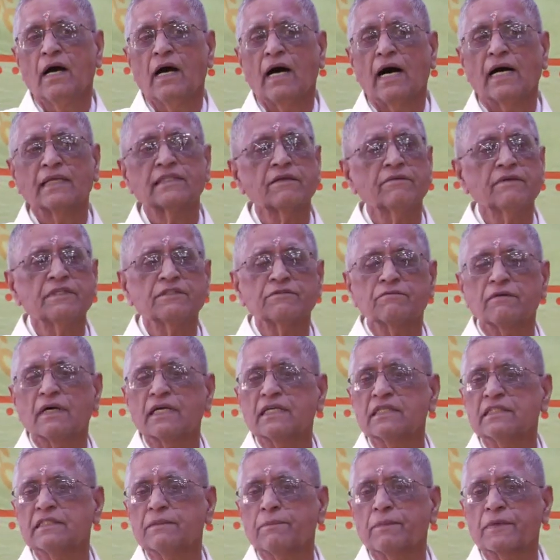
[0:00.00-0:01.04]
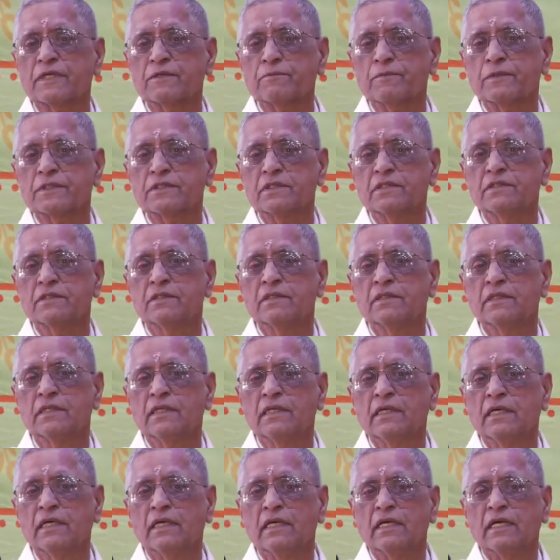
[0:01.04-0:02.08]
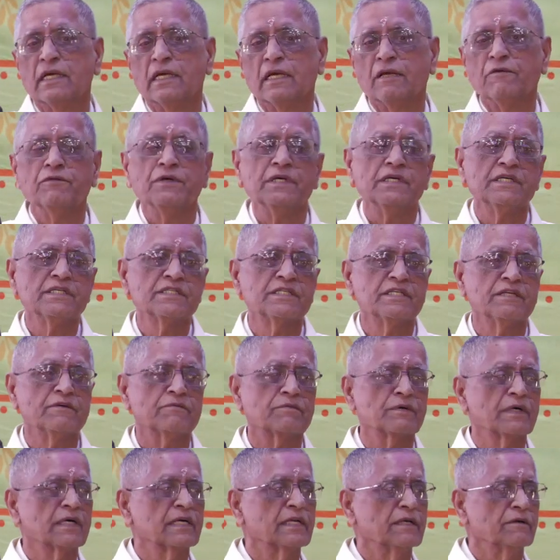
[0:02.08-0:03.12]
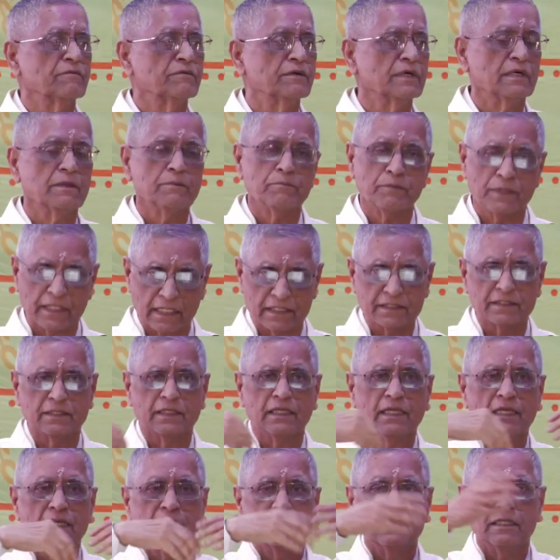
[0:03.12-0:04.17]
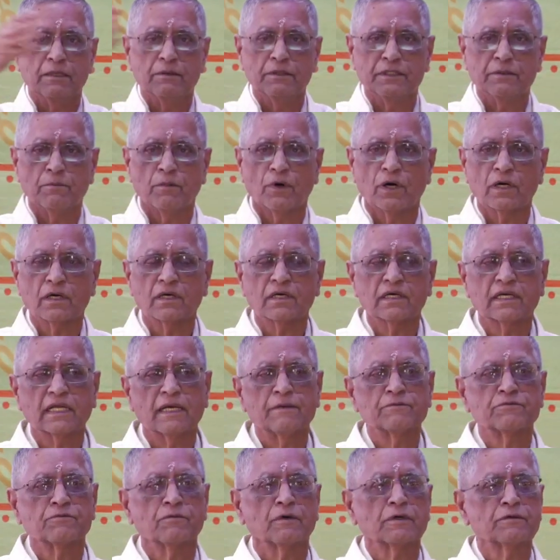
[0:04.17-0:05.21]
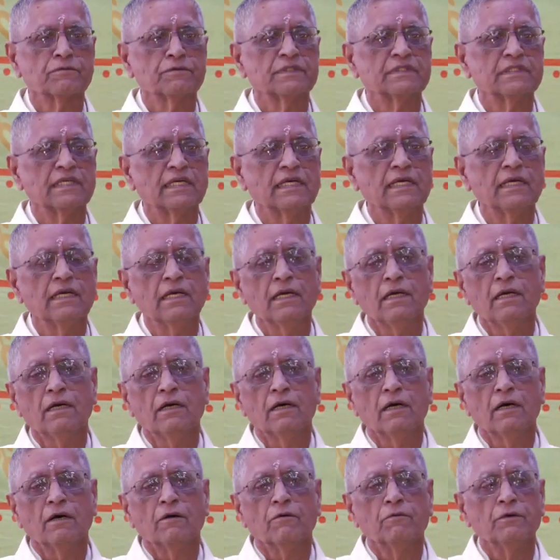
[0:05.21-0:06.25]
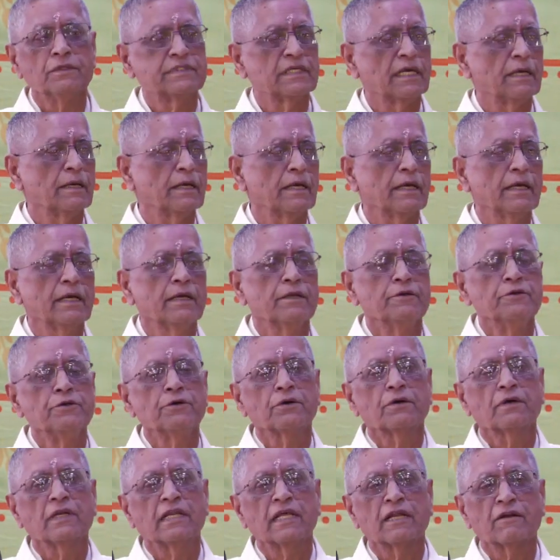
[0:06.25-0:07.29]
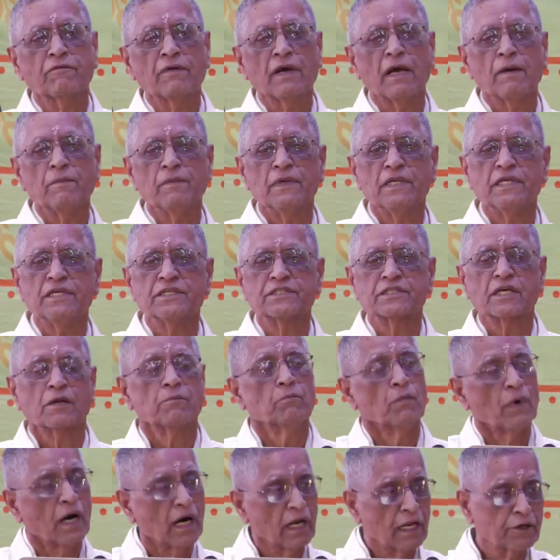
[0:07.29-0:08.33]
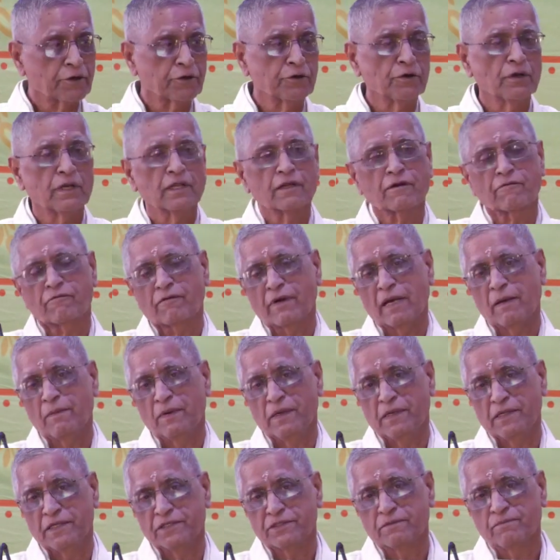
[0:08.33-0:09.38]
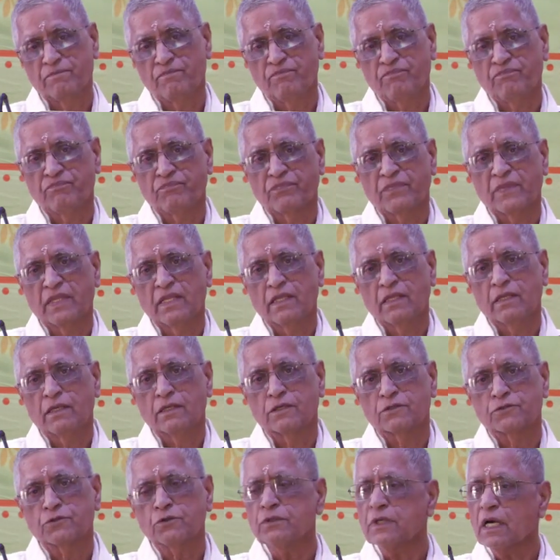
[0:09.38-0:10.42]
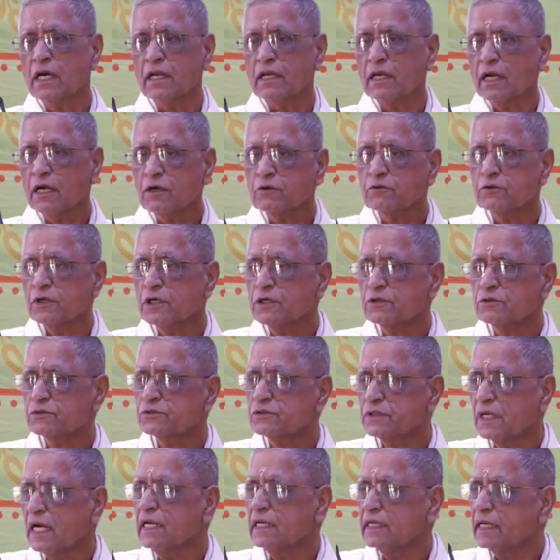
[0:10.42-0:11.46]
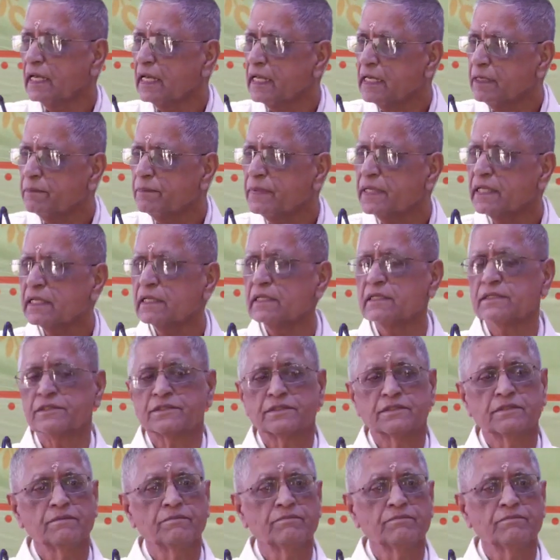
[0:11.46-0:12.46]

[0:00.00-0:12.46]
Otherwise, what is the purpose? If he is different, because in the modern times what we say nuclear families or molecular families. So you are not going to join anybody else.